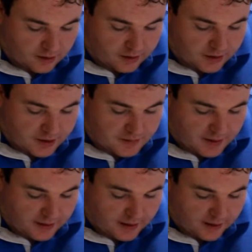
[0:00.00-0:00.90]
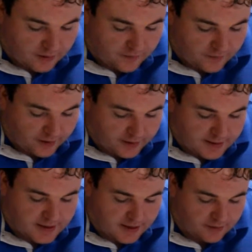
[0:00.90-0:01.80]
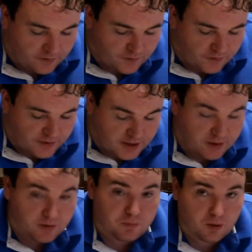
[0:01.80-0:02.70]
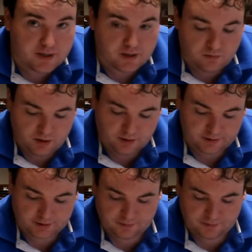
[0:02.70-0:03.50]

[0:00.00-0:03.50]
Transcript: just make it out, 1952 Brighton Works.